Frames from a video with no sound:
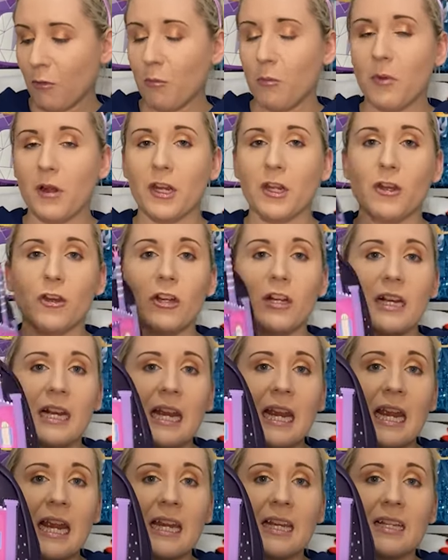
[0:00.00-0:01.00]
Oh my
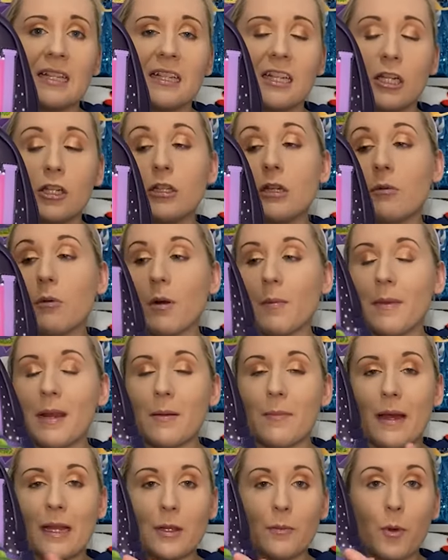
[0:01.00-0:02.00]
goodness. You see what I mean
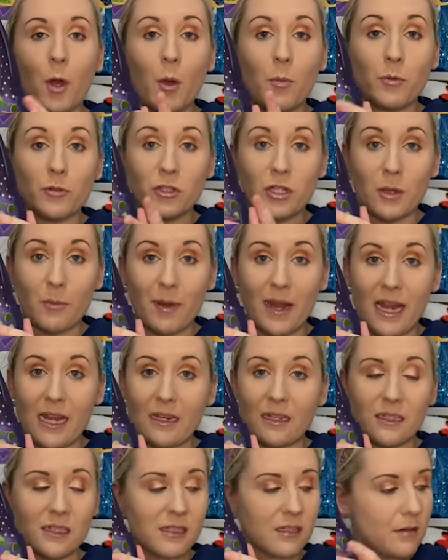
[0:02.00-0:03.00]
about the purples and the
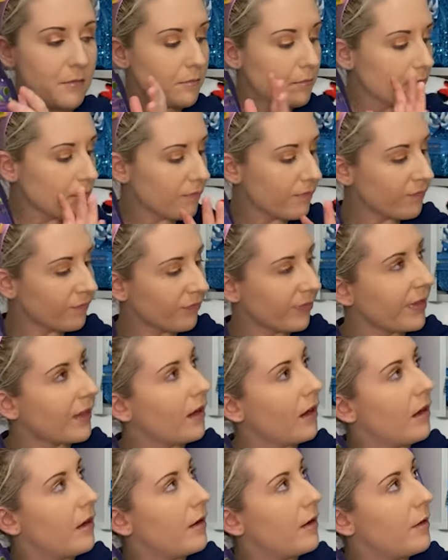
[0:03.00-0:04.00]
pinks?
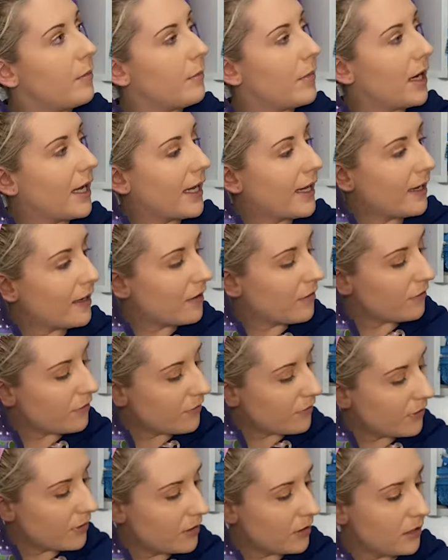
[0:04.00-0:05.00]
Um, I have,
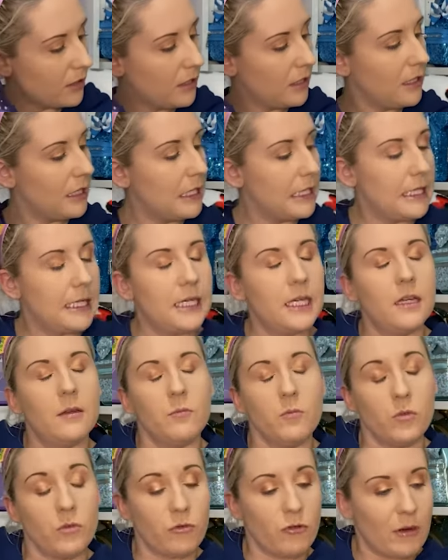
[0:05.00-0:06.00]

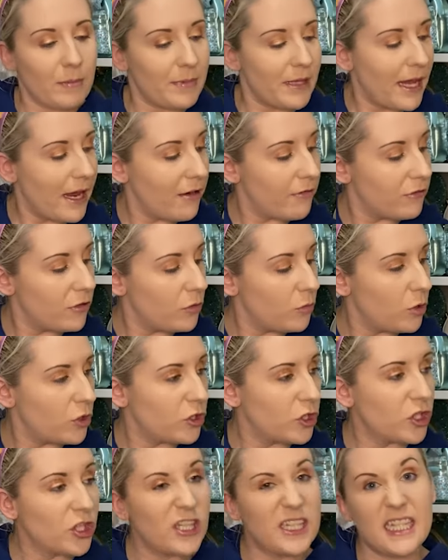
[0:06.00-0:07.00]
grab the Ariel one
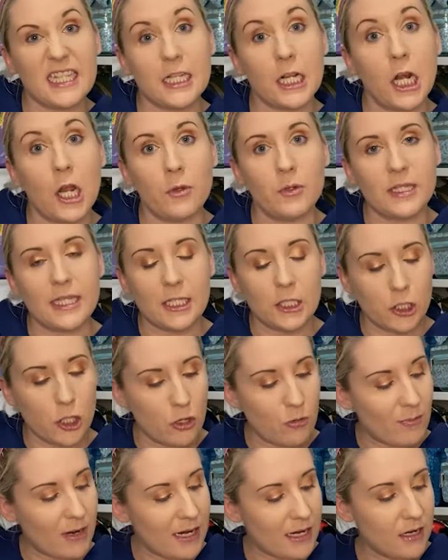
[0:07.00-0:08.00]
just because it's closest
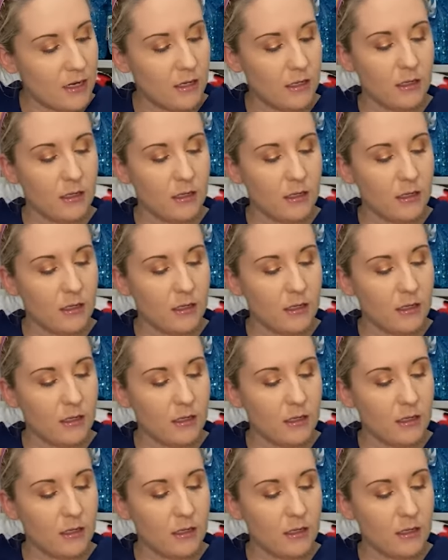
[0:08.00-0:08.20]
to me.